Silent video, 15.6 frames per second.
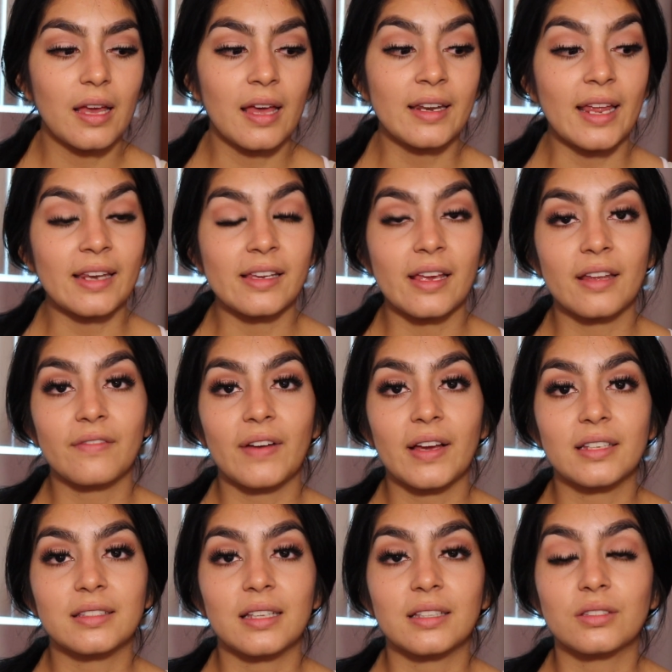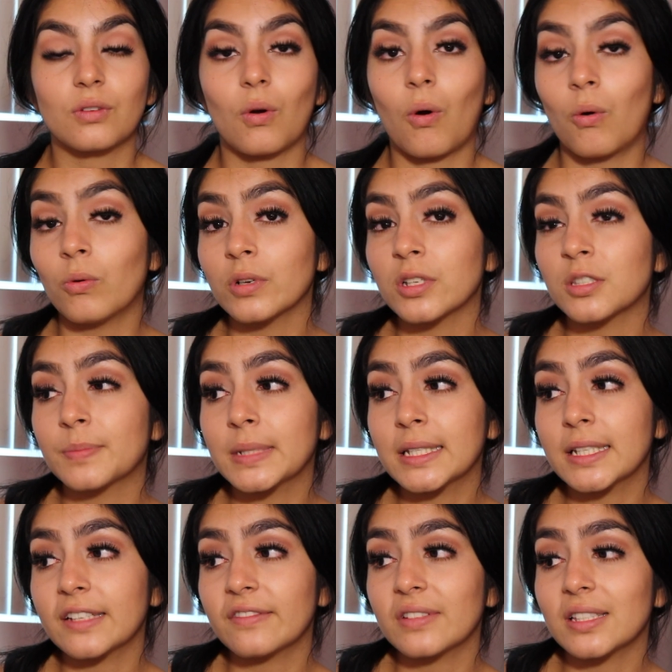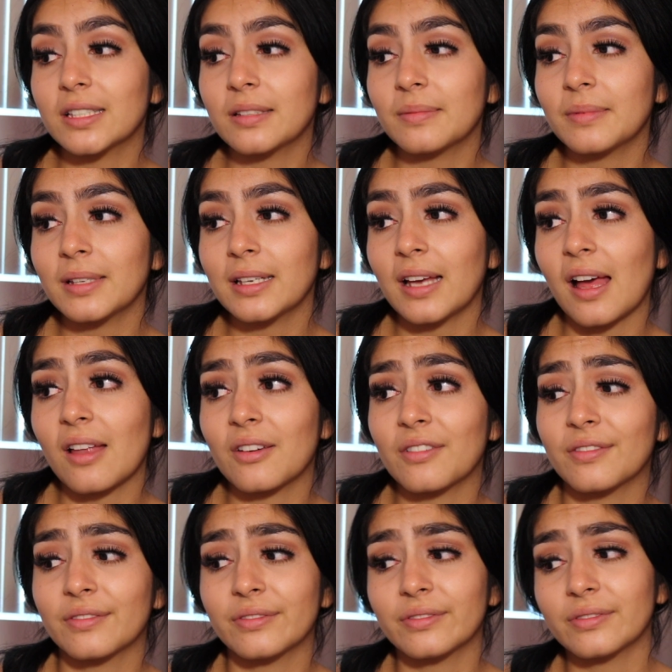and any advice that's always been given to me out of,